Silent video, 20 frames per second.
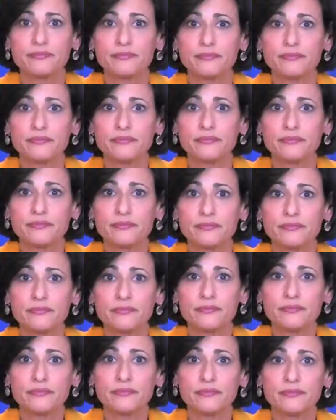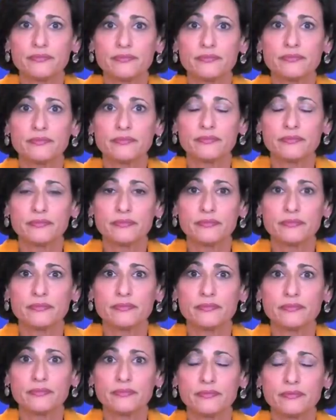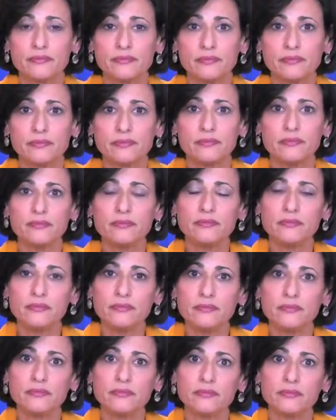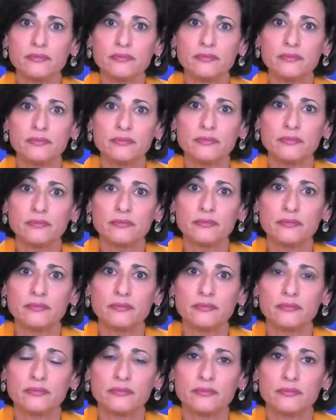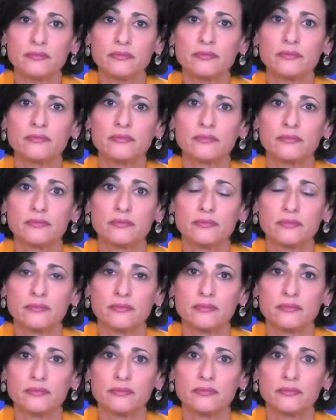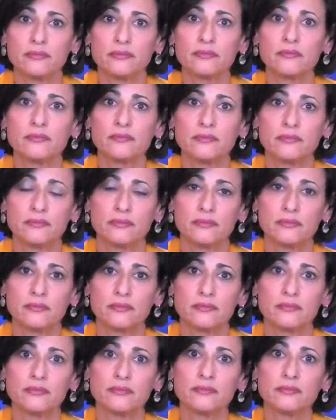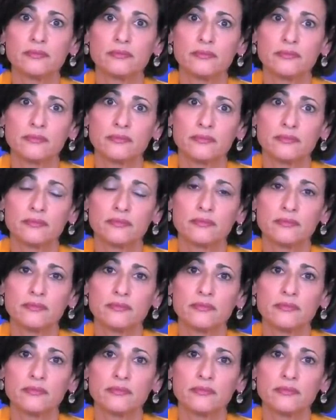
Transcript: This person isn't speaking.